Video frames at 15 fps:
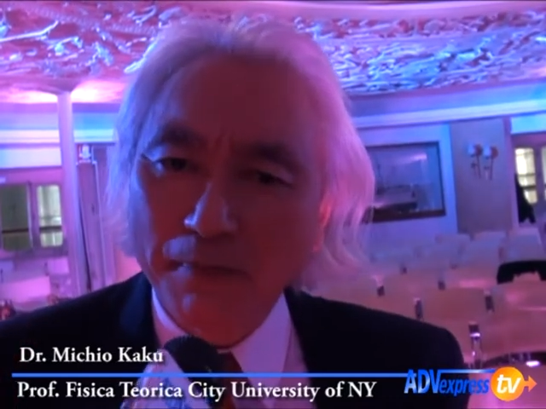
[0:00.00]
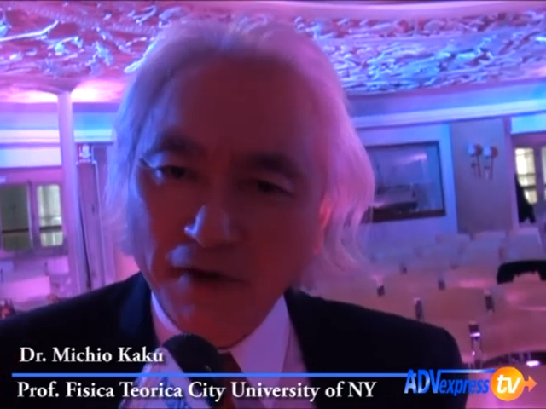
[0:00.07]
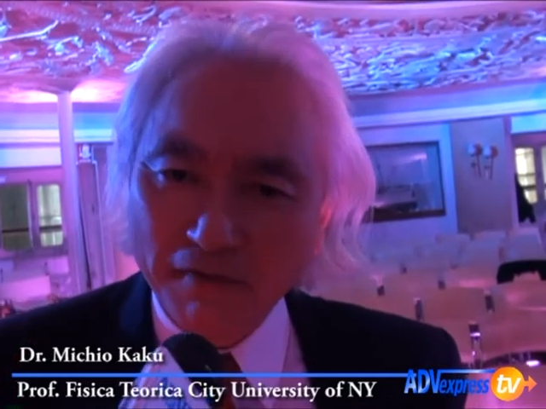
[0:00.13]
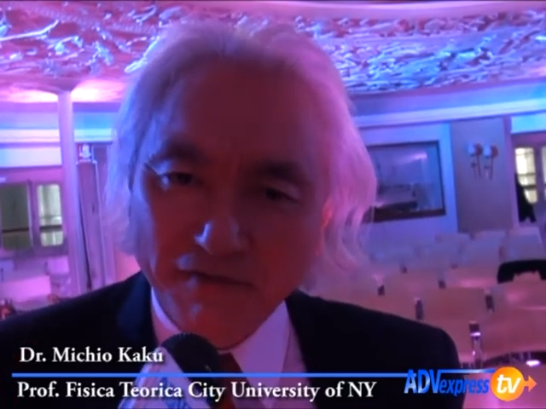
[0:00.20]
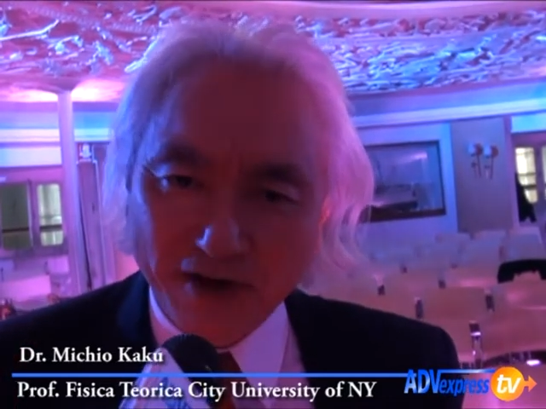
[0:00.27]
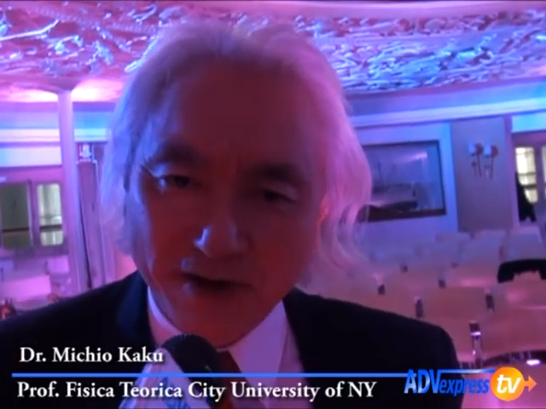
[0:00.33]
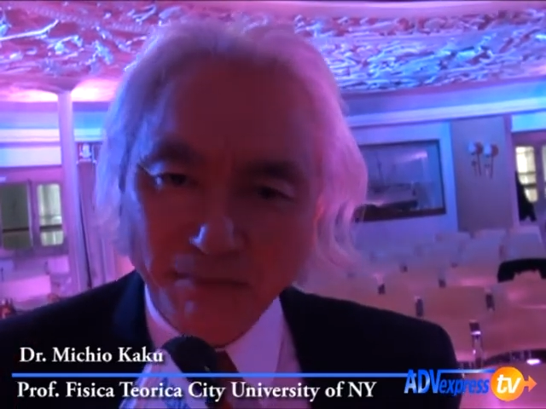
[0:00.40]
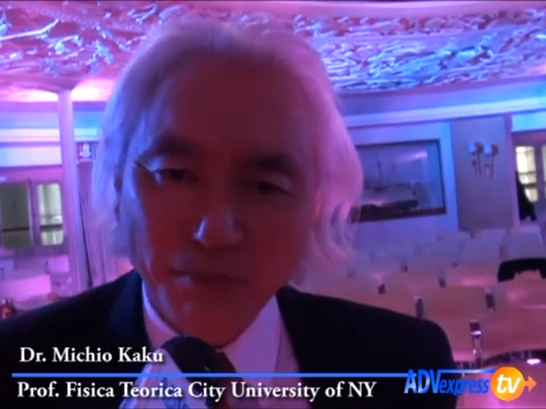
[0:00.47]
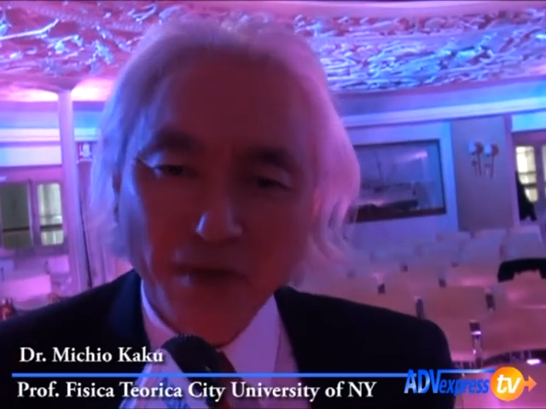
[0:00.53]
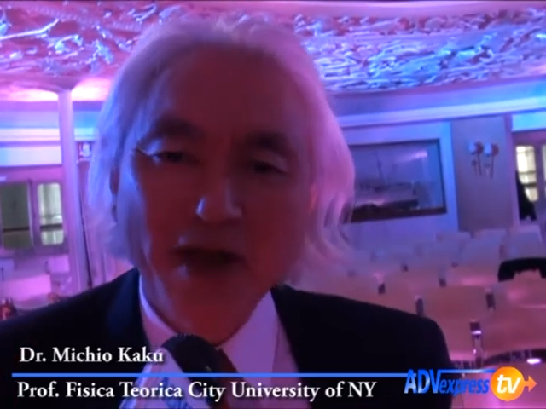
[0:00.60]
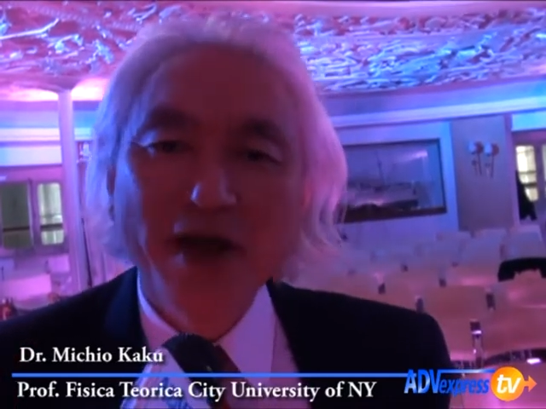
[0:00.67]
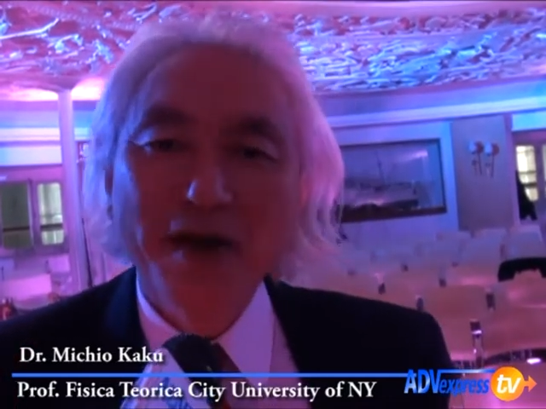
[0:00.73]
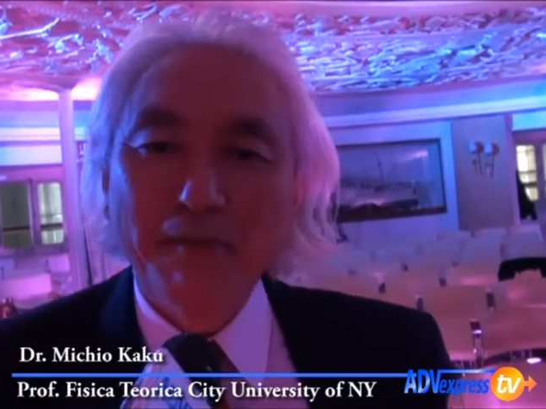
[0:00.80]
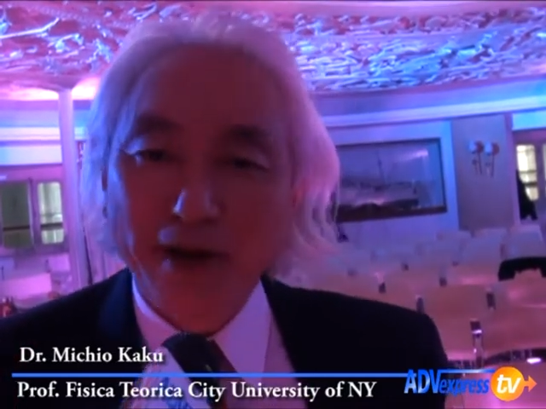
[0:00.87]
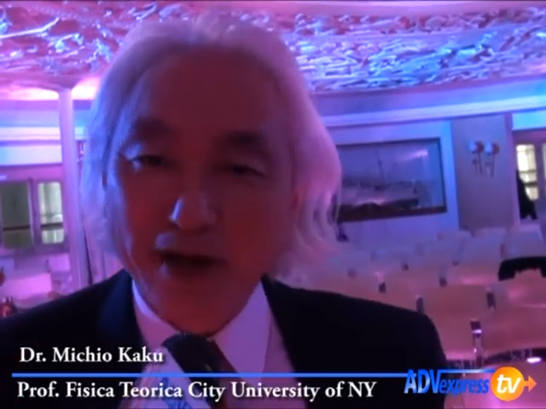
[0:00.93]
perfect.
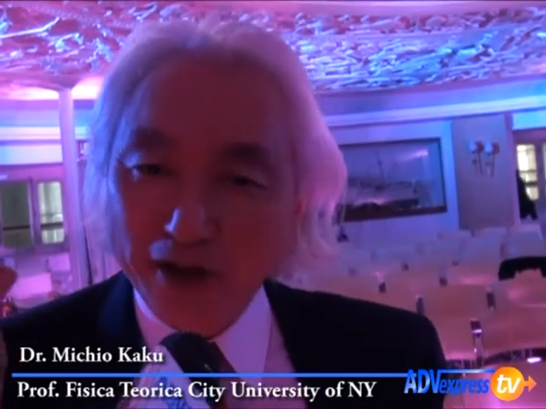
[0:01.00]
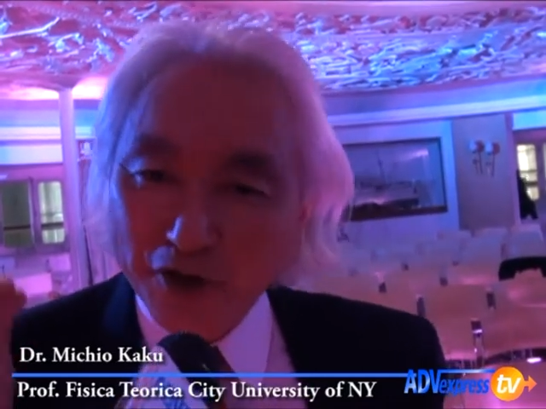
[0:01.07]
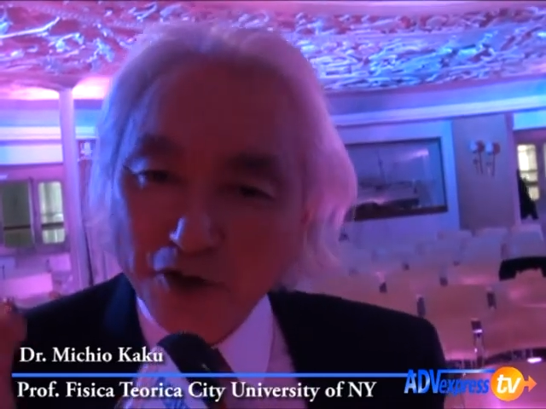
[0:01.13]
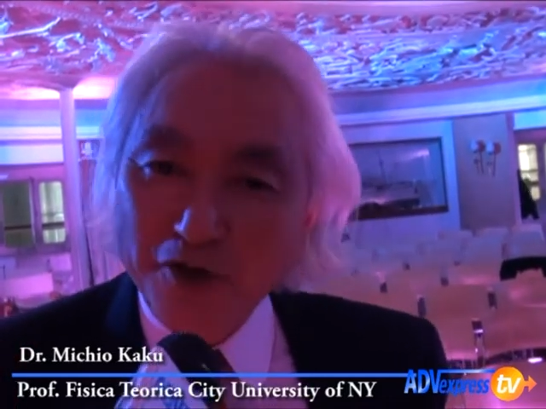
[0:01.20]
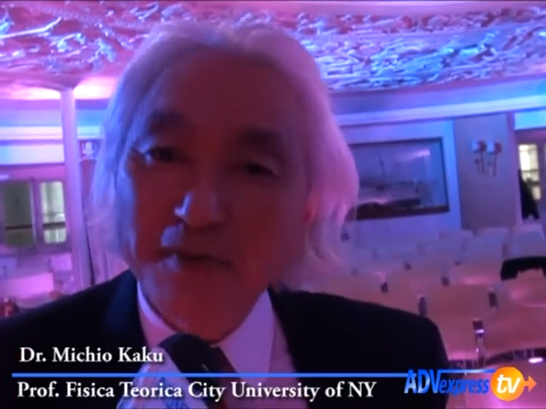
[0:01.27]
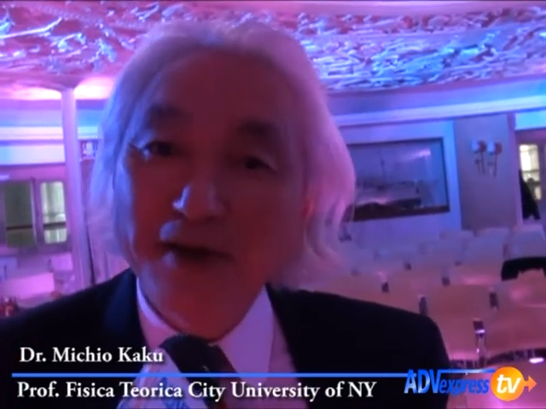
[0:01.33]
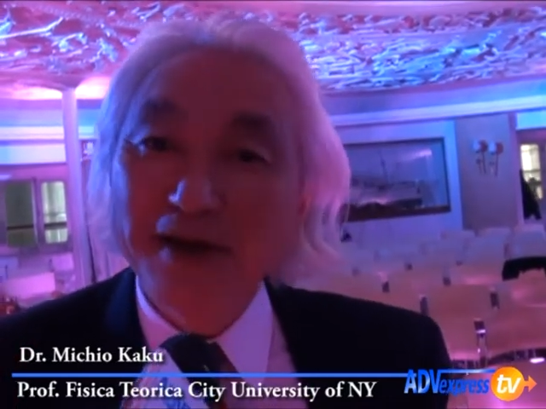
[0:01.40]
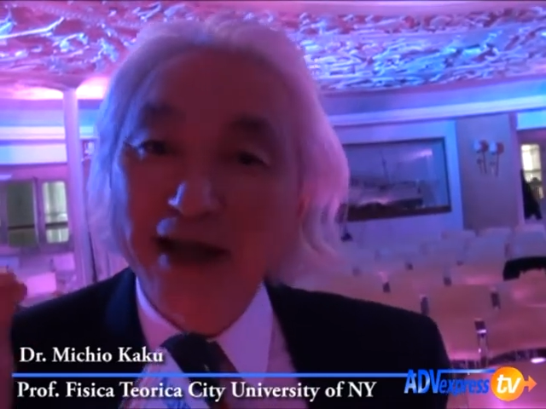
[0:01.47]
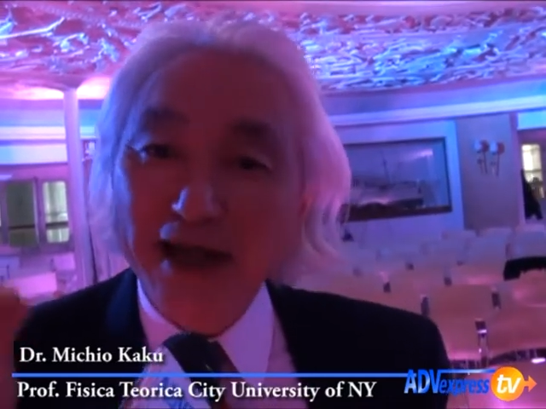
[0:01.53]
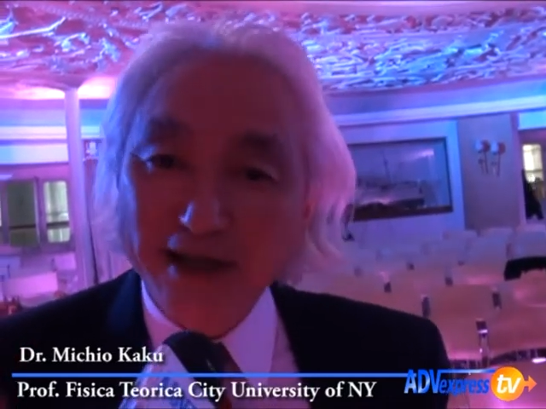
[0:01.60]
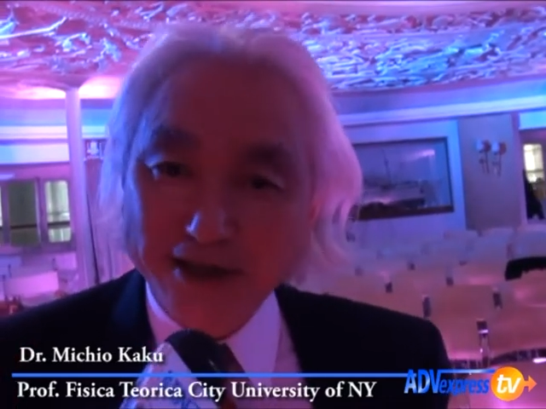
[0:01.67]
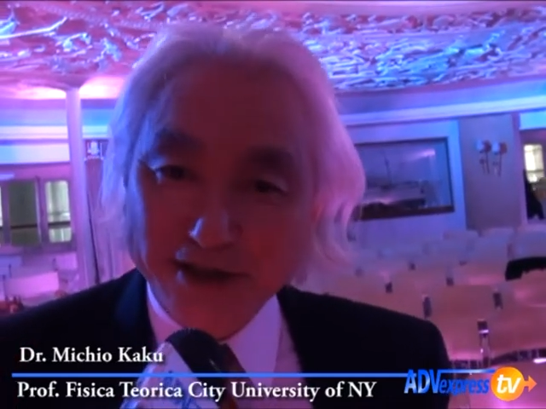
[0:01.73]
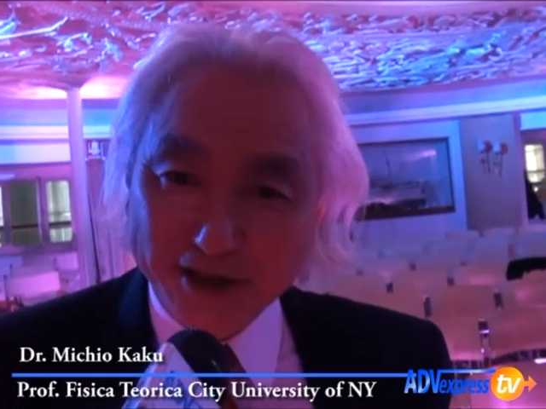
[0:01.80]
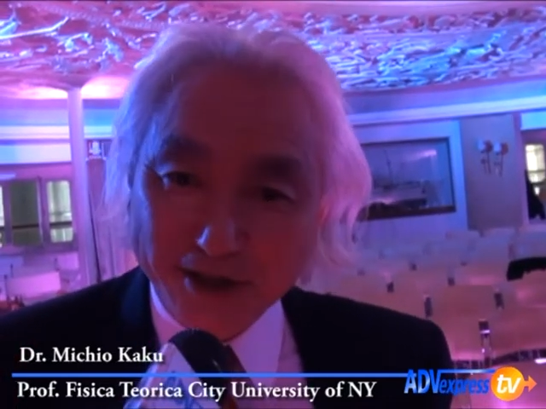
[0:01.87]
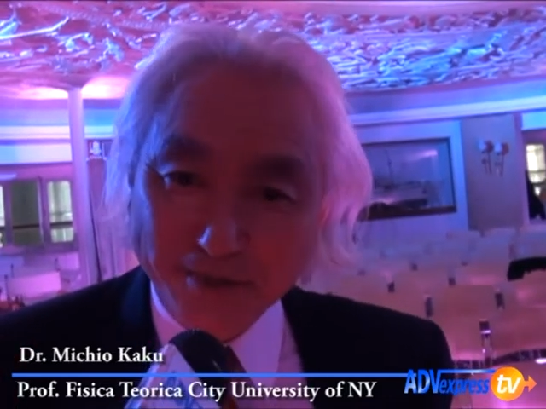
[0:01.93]
But human
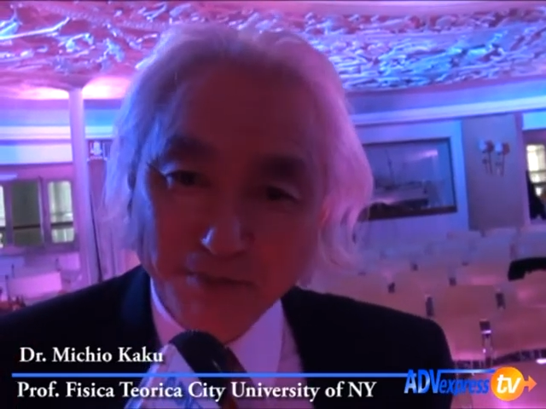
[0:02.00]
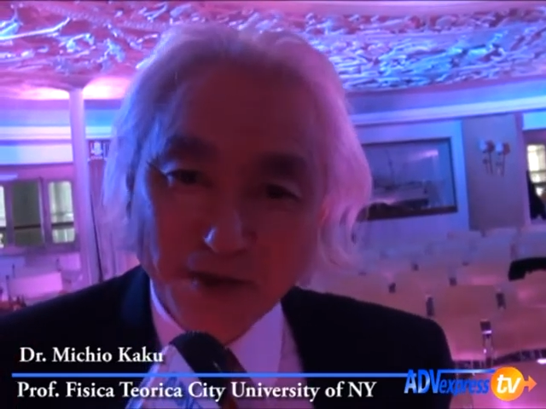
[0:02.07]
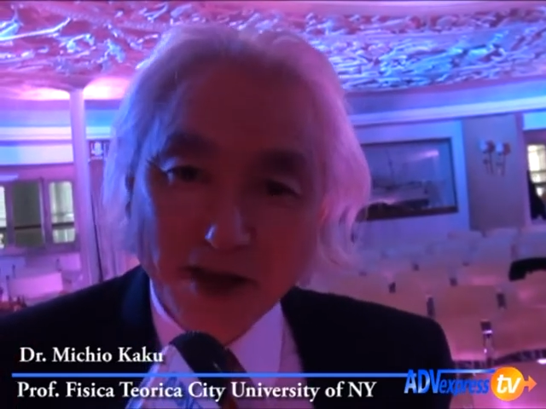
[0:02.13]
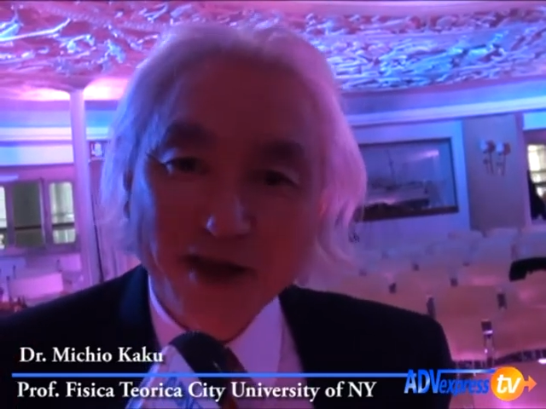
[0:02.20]
nature,